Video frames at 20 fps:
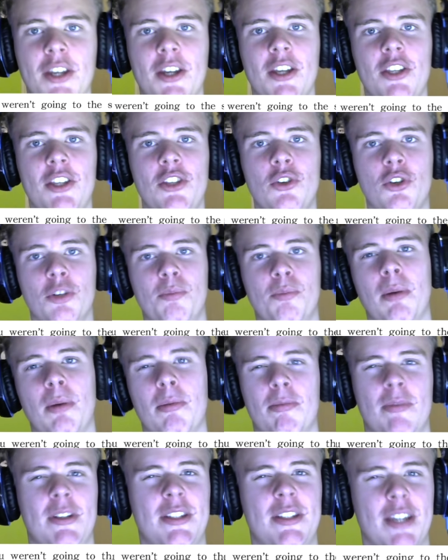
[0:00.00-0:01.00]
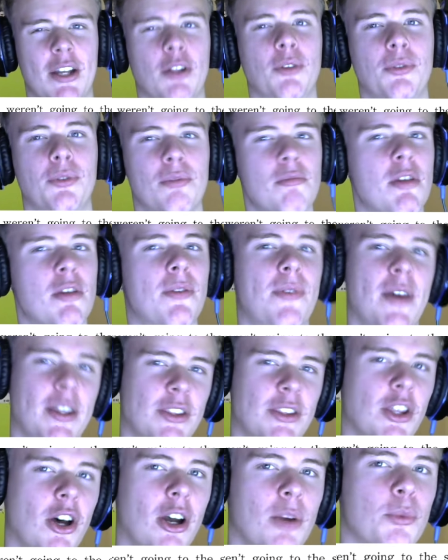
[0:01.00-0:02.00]
you could probably tell from the fact
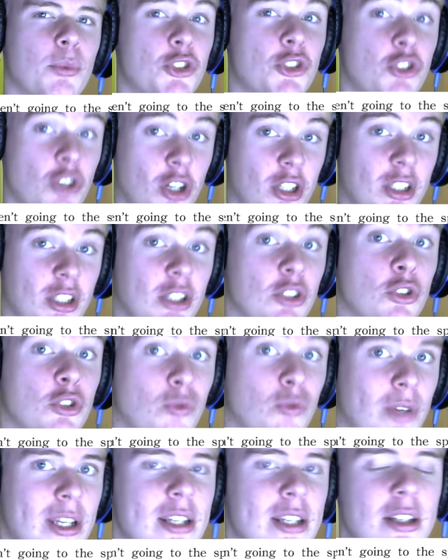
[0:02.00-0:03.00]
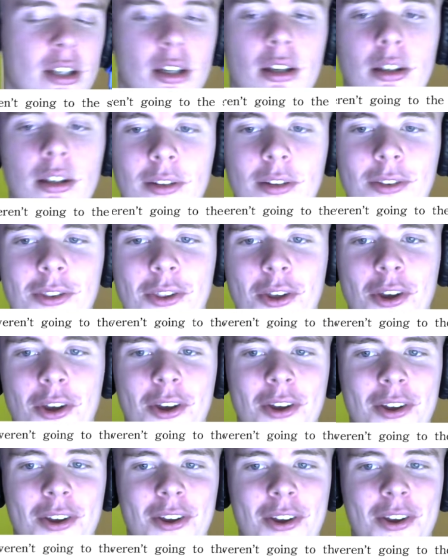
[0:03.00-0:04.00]
that I was struggling to read it that
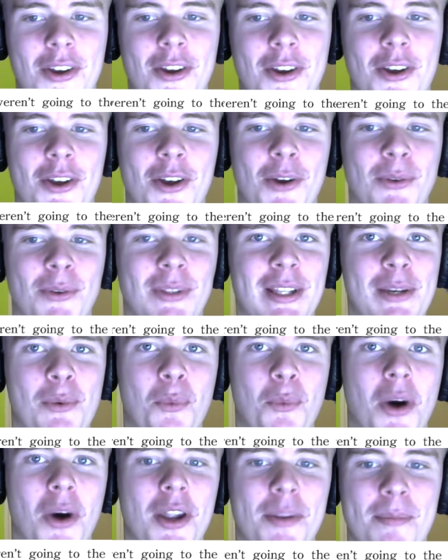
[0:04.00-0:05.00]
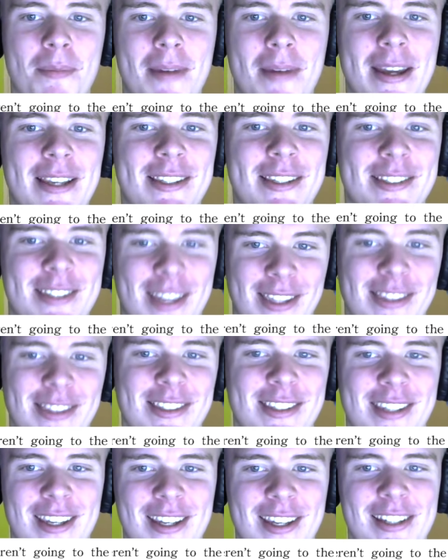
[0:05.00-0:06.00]
only one makes
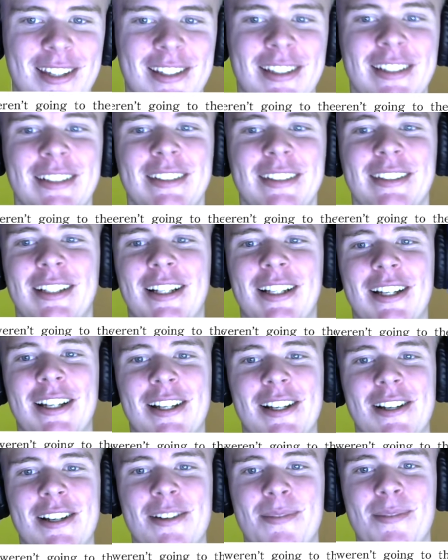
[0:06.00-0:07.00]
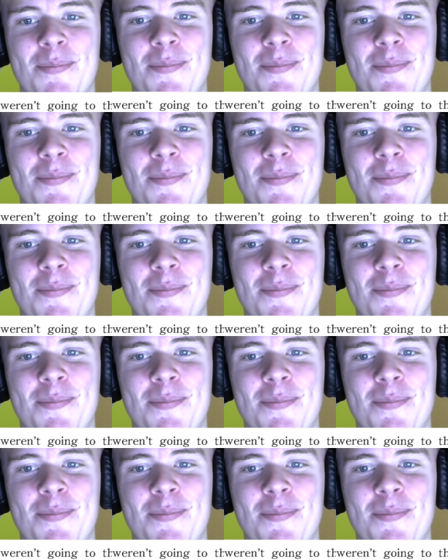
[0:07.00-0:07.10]
sense here. Um,